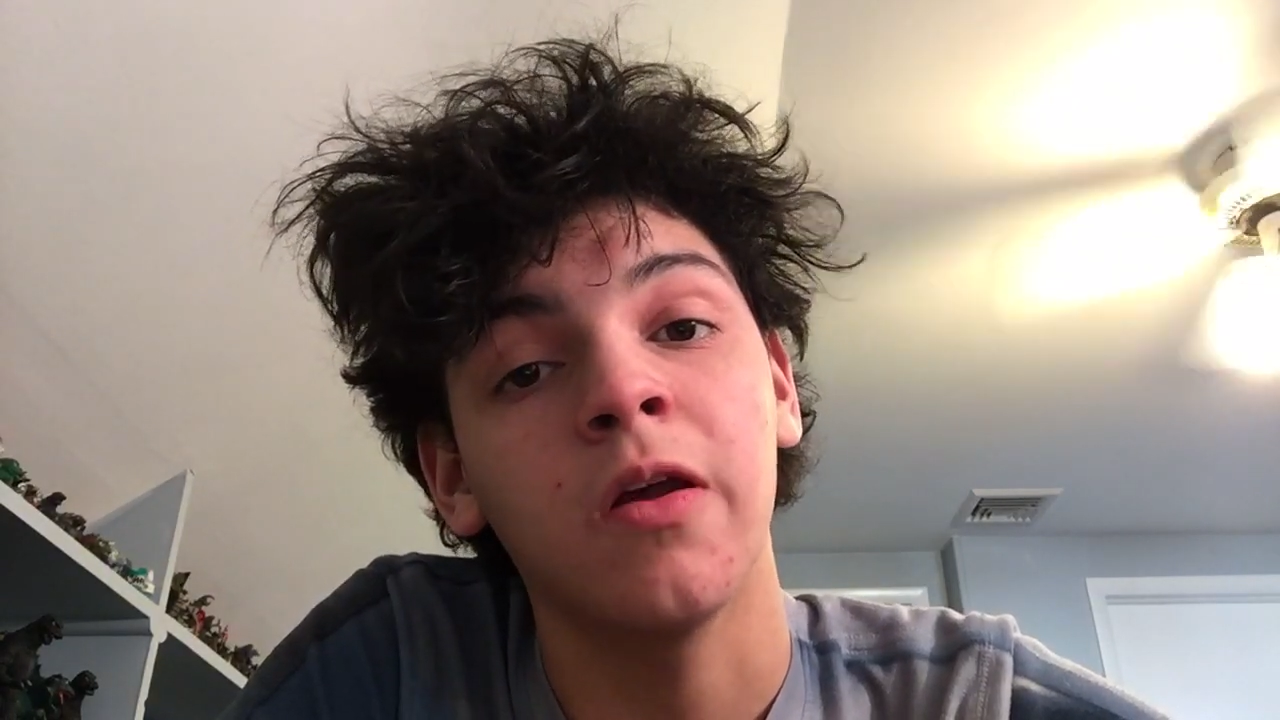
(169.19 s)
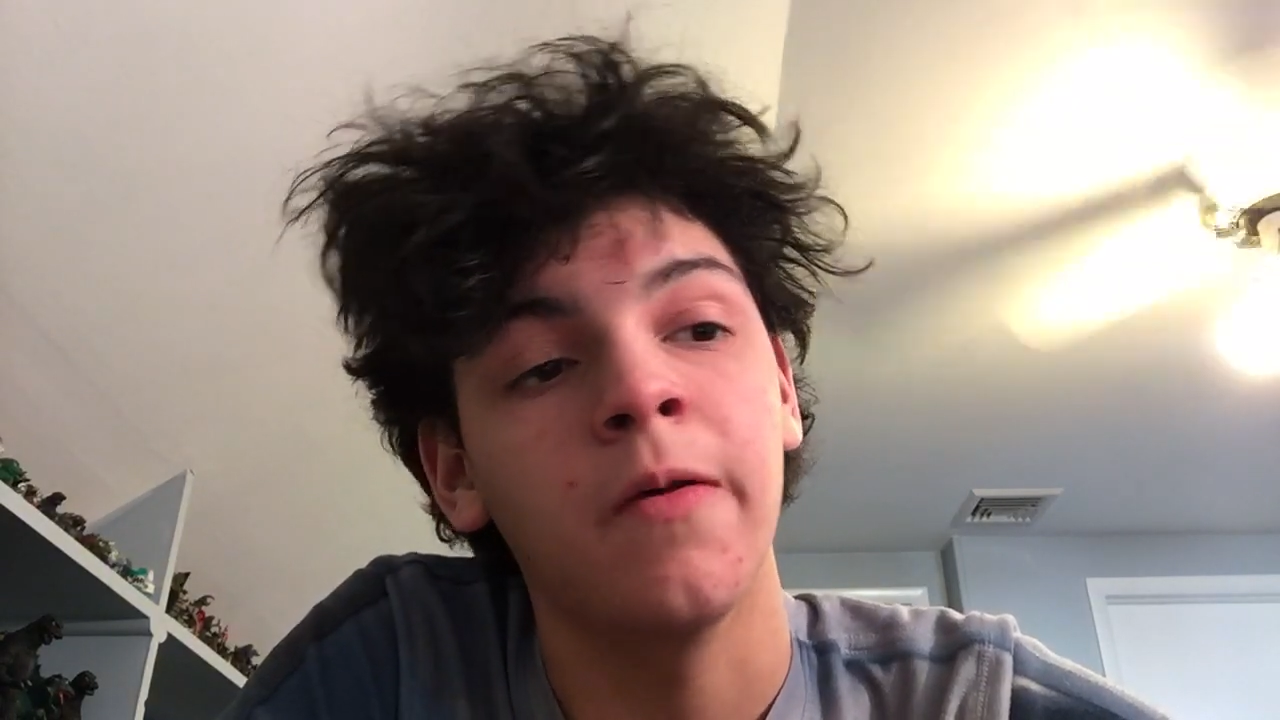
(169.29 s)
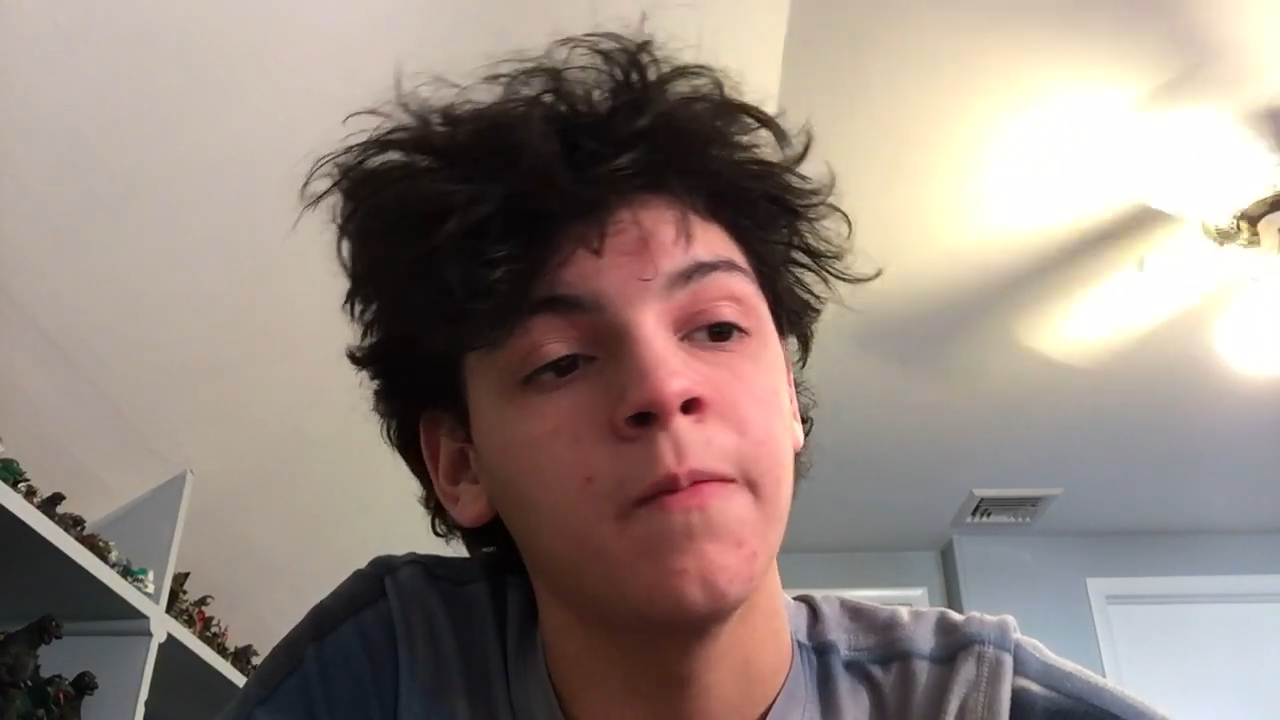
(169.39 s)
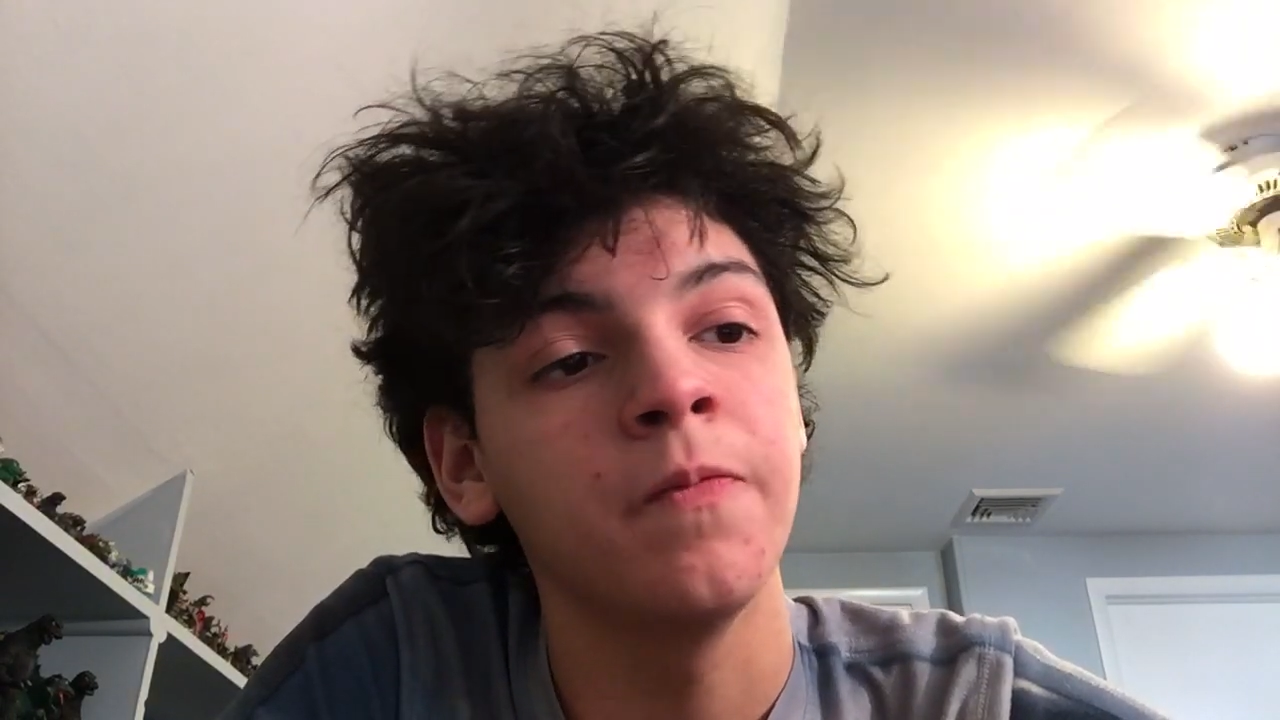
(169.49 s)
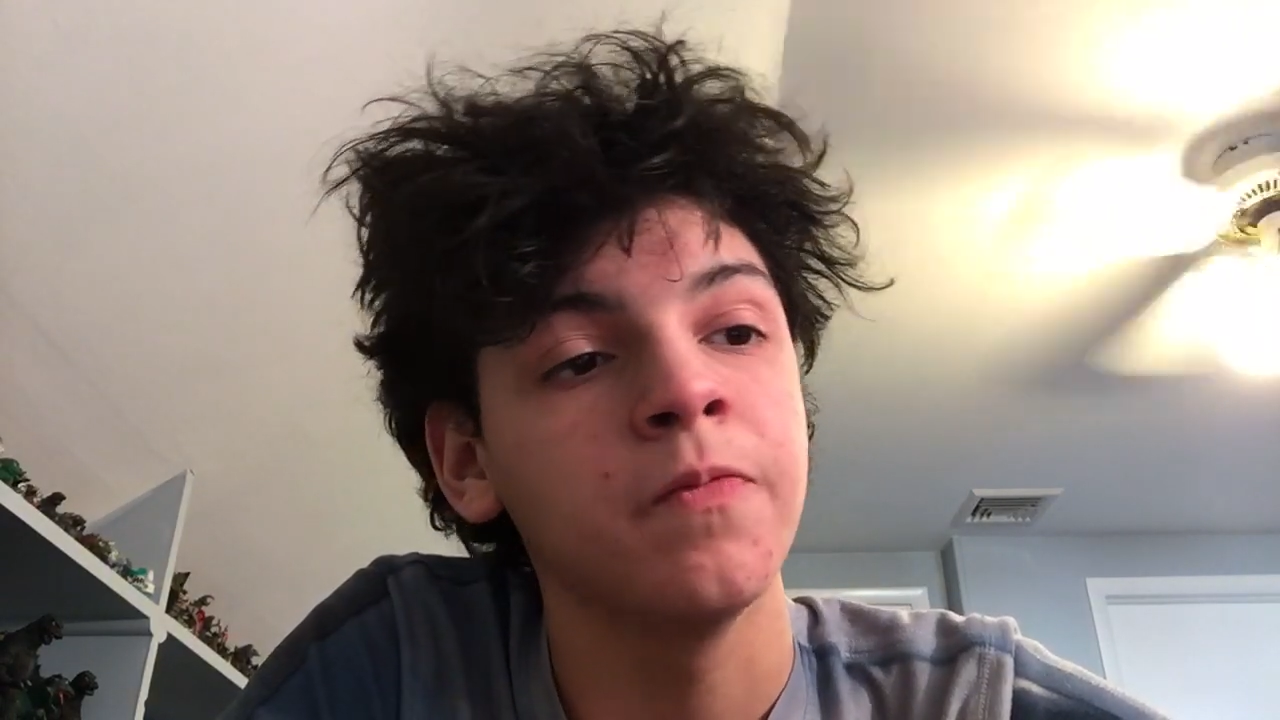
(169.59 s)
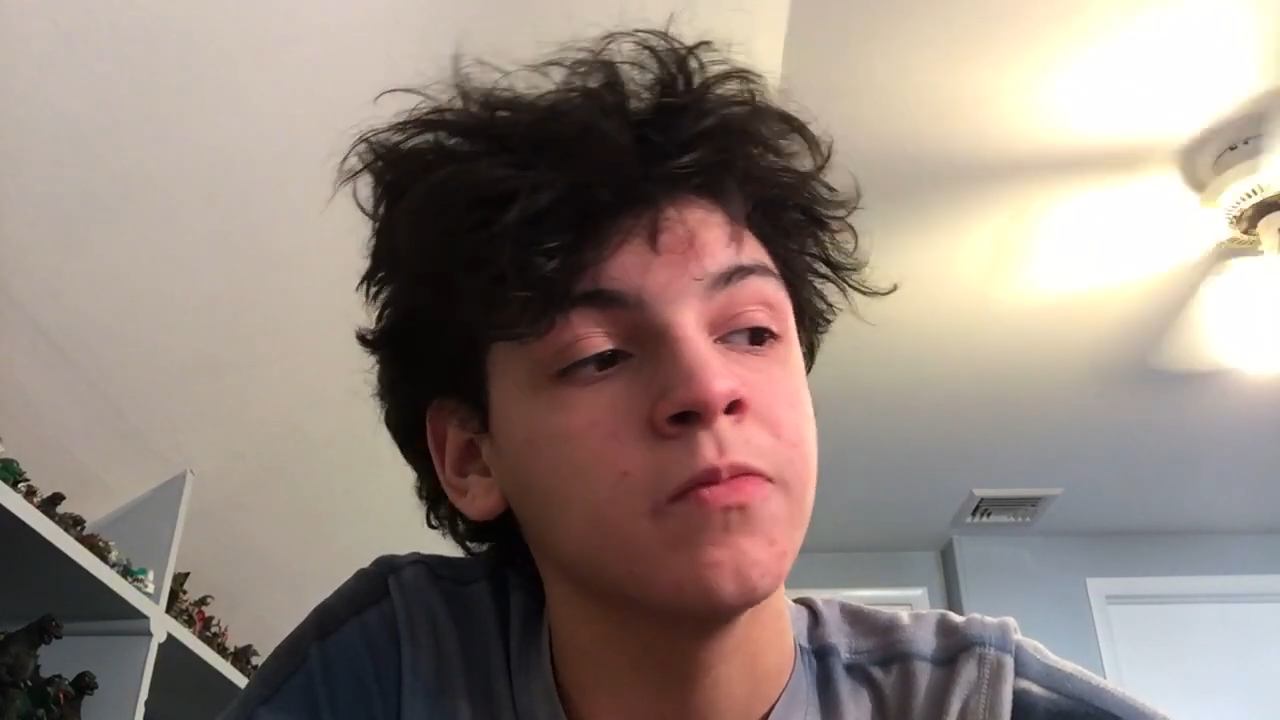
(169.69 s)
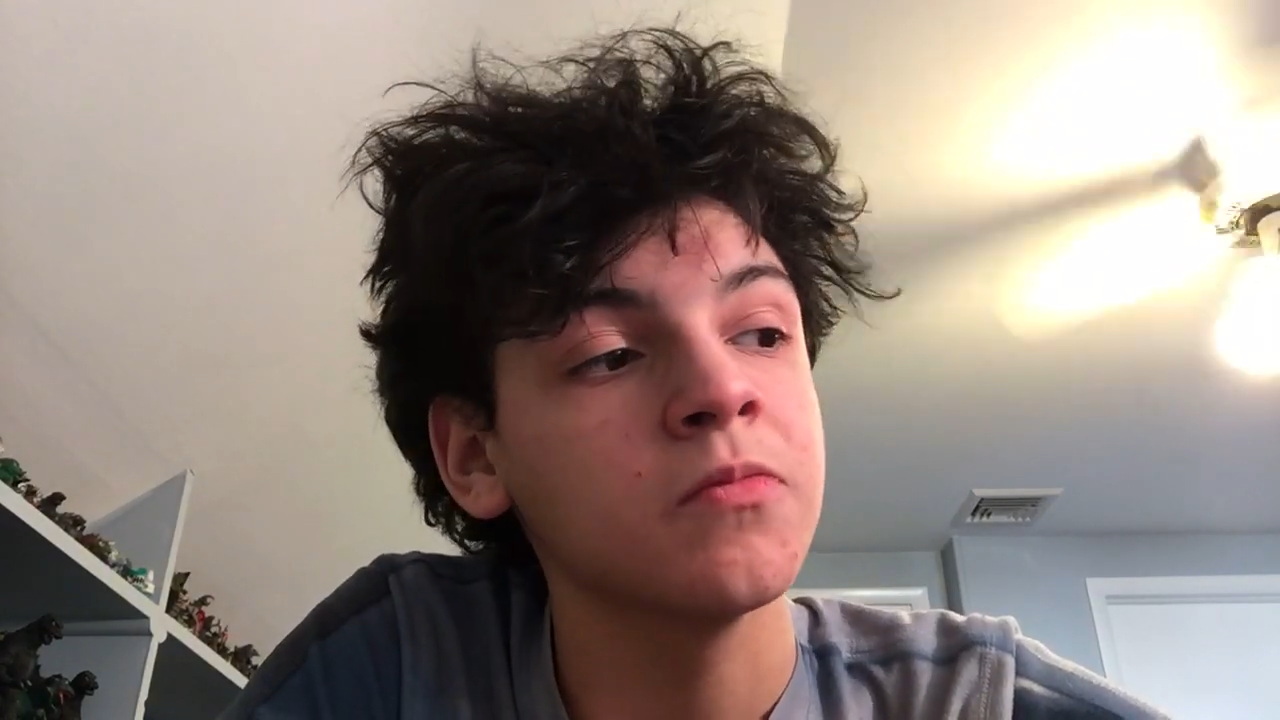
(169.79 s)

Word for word: I'm,